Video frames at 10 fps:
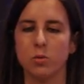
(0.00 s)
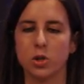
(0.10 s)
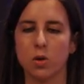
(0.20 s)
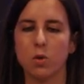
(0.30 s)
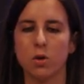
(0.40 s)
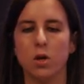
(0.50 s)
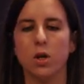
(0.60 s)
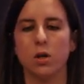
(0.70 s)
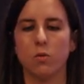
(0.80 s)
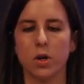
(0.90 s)
So
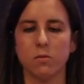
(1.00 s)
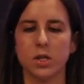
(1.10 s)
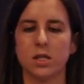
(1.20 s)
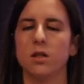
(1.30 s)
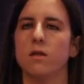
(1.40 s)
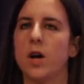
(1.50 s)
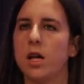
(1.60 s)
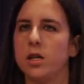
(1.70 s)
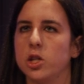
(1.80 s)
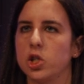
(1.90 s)
one reason that
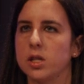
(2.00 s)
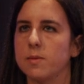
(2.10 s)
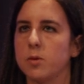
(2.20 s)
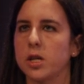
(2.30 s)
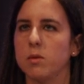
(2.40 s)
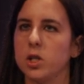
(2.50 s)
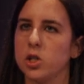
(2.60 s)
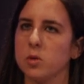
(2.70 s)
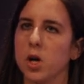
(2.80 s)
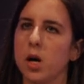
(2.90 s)
validation split can be
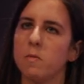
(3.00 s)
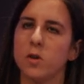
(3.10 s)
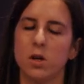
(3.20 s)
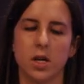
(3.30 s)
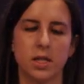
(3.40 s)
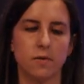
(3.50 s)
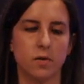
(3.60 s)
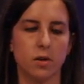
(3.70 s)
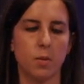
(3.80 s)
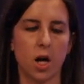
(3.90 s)
super helpful is if
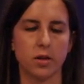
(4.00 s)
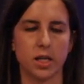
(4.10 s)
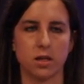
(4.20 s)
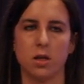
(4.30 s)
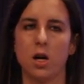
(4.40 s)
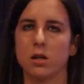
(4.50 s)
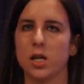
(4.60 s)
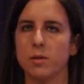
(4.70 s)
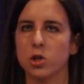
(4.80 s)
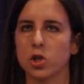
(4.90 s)
your model takes a long
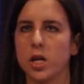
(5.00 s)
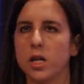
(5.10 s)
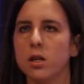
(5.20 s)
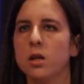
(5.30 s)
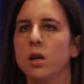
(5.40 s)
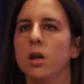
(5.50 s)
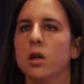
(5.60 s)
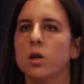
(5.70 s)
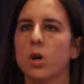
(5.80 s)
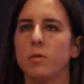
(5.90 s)
time to train,
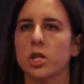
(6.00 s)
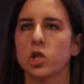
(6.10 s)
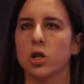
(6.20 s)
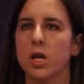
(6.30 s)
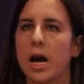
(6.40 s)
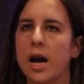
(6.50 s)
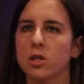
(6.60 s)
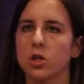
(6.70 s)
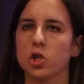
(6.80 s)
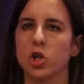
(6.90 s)
you want to make sure that
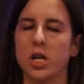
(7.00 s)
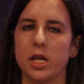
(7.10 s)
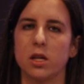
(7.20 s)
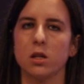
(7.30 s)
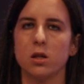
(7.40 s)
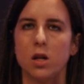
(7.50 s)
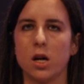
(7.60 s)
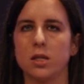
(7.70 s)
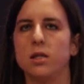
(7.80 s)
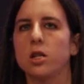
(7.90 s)
as your training
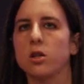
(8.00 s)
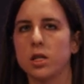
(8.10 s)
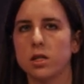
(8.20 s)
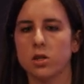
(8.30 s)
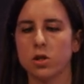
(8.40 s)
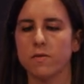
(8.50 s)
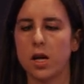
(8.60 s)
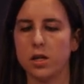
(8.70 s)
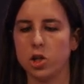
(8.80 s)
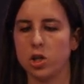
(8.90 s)
loss decreases, your
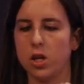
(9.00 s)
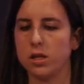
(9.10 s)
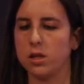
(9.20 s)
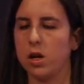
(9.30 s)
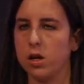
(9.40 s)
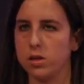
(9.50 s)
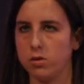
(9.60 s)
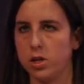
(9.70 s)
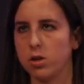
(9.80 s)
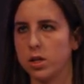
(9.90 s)
validation loss is also
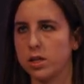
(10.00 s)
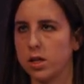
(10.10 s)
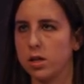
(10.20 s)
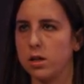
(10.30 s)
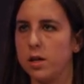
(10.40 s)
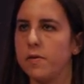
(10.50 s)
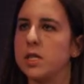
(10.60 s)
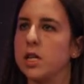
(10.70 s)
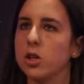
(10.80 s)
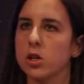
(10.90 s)
decreasing. If
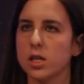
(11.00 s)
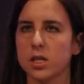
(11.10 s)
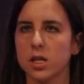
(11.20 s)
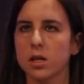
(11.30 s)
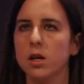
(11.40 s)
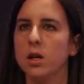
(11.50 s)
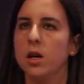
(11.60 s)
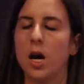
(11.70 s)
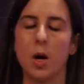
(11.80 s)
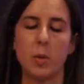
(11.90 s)
it's increasing,
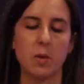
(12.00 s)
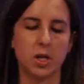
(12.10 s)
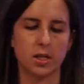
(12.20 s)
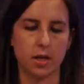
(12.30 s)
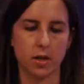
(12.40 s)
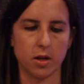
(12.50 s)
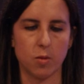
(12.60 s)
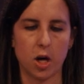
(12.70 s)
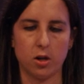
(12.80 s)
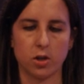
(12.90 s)
it might be a sign that your
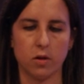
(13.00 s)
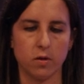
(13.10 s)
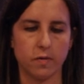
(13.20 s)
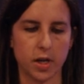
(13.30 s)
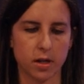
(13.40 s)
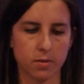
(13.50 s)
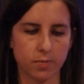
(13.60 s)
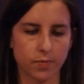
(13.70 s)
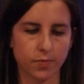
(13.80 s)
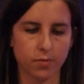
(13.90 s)
model is overfitting.
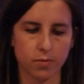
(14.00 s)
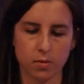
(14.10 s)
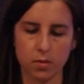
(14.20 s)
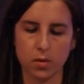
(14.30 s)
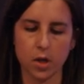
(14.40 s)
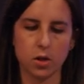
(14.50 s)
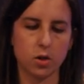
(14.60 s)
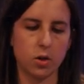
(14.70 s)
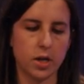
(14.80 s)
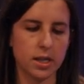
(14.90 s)

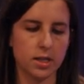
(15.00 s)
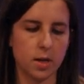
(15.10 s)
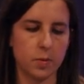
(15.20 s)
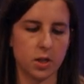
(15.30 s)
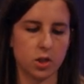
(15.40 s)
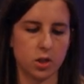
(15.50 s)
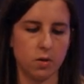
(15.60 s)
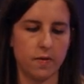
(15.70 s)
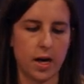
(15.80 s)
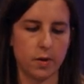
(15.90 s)
So the next step is to
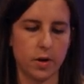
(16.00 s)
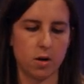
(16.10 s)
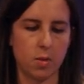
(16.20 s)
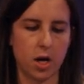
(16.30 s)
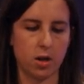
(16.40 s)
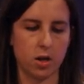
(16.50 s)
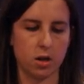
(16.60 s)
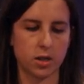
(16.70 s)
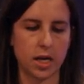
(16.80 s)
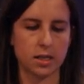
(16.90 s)
evaluate our model on
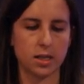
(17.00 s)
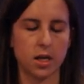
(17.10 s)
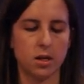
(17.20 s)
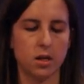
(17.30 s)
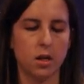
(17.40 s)
our test set.